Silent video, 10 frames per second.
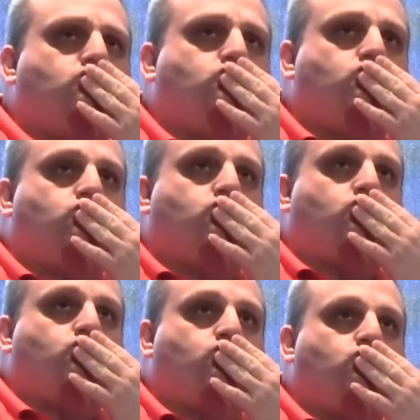
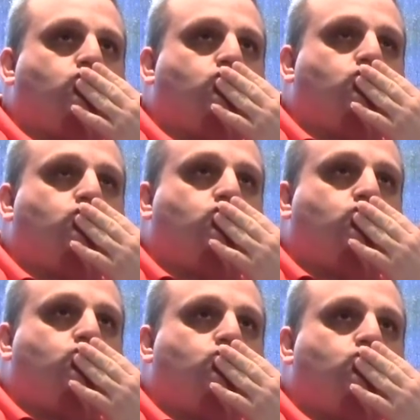
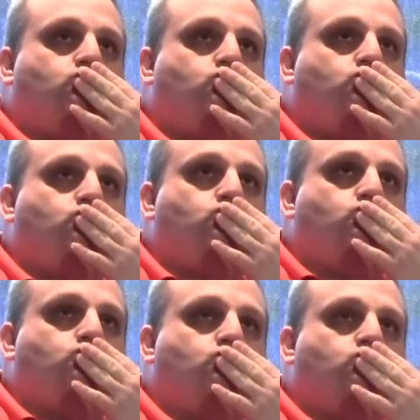
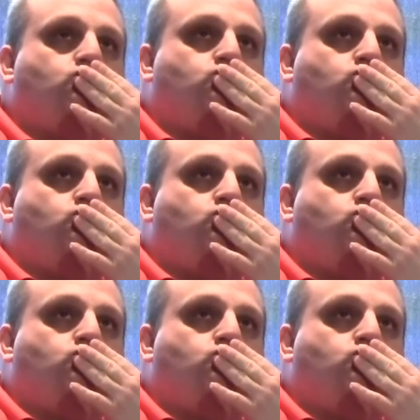No one is speaking in this clip.